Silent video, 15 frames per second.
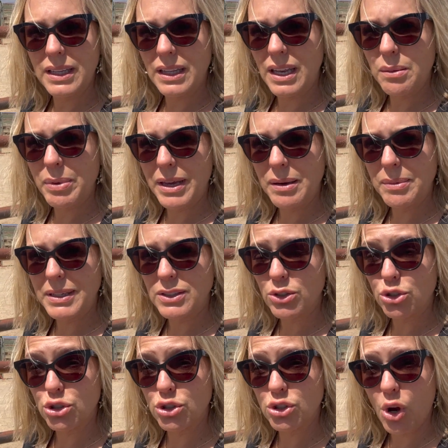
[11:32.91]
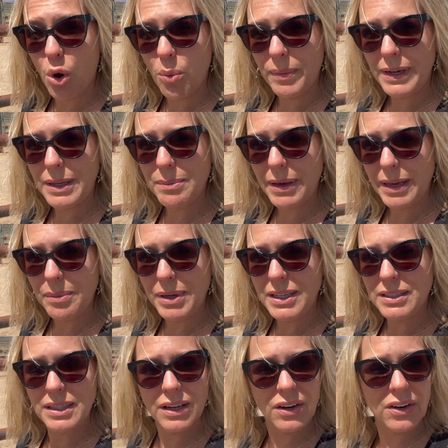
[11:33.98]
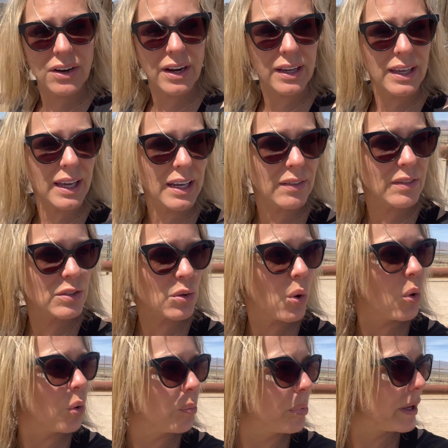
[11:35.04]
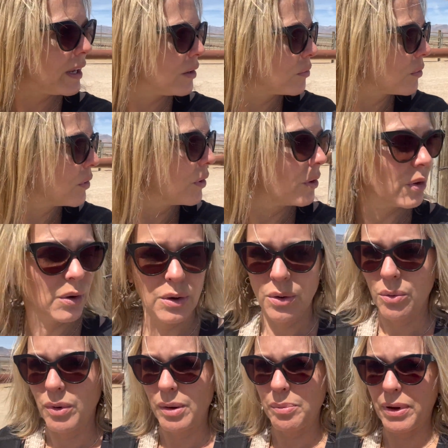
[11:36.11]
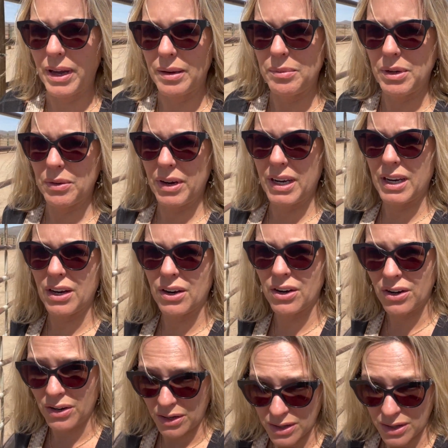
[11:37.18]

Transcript: A lot of the babies, there's so many babies here. There's a whole pen right behind me right here.